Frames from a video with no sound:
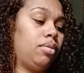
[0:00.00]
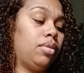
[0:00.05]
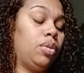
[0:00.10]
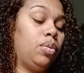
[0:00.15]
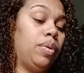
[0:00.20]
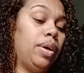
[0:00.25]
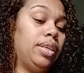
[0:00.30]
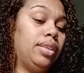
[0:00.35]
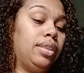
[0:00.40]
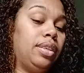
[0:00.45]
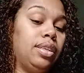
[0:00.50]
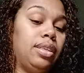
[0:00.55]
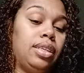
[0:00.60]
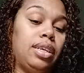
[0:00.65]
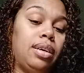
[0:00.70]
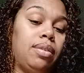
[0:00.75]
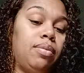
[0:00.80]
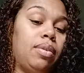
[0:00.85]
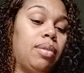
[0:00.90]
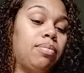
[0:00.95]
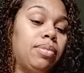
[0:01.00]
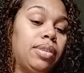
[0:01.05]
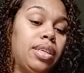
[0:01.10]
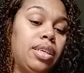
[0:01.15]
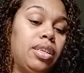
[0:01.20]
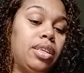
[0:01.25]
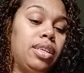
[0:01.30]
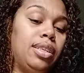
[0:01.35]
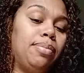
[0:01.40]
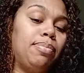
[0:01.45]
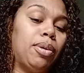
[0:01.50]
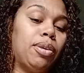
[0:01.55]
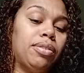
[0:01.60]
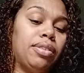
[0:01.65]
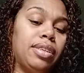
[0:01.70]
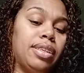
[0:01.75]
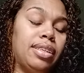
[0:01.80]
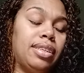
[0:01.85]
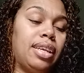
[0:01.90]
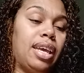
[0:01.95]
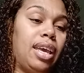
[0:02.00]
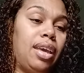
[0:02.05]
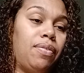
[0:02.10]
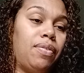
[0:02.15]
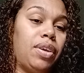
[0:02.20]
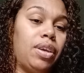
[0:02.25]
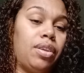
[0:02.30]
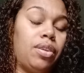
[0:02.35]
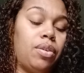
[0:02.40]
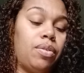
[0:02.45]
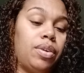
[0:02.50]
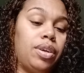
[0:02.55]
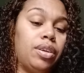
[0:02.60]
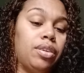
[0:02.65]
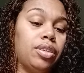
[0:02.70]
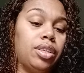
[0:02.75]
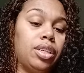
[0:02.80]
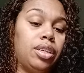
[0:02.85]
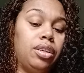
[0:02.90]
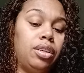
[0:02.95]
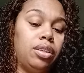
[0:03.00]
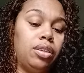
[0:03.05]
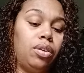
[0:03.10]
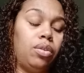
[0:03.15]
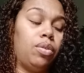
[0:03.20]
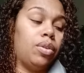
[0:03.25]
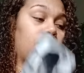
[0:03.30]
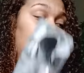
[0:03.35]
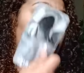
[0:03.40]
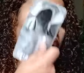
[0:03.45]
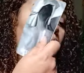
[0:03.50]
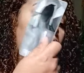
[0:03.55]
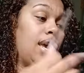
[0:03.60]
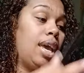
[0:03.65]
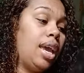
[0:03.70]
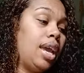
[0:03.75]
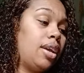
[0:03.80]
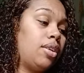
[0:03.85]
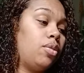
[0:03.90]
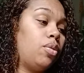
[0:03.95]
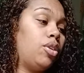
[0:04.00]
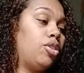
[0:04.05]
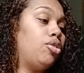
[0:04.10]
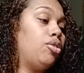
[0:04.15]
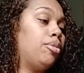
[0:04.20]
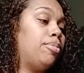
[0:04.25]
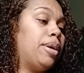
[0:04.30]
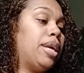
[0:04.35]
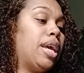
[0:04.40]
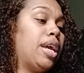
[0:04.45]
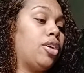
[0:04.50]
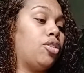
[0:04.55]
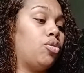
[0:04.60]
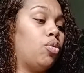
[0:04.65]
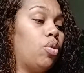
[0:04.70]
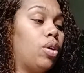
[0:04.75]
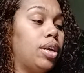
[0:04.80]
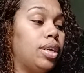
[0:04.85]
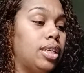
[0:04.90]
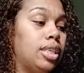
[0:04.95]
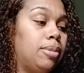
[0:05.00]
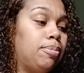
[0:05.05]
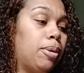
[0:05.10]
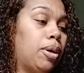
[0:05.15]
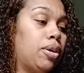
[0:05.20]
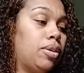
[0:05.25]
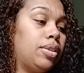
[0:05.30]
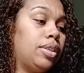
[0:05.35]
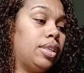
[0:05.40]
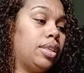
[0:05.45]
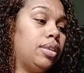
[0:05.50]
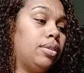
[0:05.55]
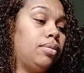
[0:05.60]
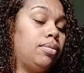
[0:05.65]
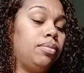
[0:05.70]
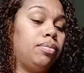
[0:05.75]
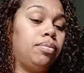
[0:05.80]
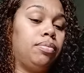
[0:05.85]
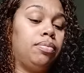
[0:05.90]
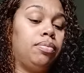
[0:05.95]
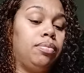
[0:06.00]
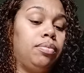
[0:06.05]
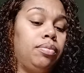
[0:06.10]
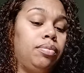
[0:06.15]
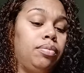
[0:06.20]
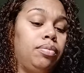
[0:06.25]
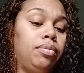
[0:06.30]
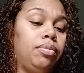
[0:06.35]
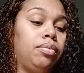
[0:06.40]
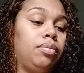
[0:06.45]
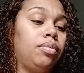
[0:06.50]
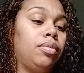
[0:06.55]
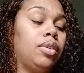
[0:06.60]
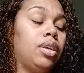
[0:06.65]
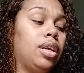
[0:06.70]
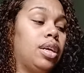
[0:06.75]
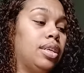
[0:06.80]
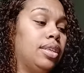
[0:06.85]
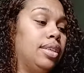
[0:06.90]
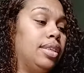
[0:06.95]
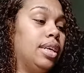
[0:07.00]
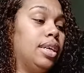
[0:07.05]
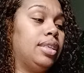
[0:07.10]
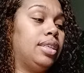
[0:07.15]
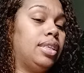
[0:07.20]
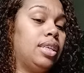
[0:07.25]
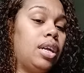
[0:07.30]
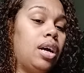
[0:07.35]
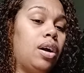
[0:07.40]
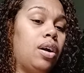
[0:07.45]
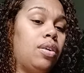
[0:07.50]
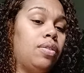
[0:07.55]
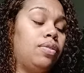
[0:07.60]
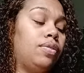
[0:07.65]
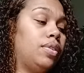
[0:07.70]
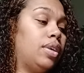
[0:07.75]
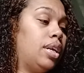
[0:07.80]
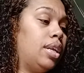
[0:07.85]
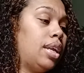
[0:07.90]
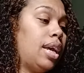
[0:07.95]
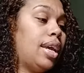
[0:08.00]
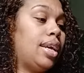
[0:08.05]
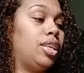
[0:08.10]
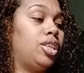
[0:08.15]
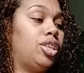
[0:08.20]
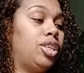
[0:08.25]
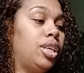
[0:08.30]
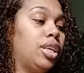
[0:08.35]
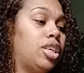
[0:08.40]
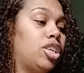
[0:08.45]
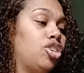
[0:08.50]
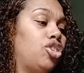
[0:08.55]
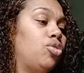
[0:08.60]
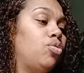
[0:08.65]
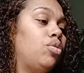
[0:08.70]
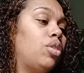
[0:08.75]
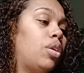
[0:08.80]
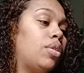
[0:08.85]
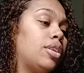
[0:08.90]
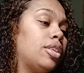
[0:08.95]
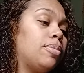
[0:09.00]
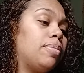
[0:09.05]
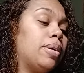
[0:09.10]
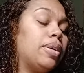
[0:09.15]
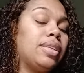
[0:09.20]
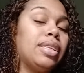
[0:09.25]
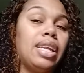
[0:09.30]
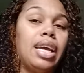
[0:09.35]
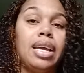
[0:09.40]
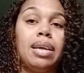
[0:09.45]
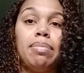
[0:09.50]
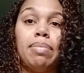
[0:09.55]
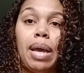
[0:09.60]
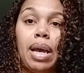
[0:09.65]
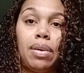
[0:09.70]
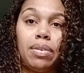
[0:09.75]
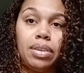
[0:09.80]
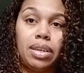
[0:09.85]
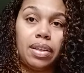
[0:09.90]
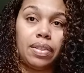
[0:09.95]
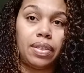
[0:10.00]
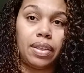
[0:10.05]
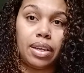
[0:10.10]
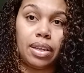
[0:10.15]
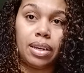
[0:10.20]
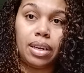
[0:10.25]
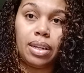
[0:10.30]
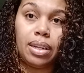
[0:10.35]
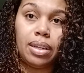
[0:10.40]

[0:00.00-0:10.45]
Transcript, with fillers: wasting time. I'm saying this person is heavy in your energy. Good Lord. Ignoring. You could be ignoring this person. Dust it off and ain't shit. Because you know this person ain't about nothing.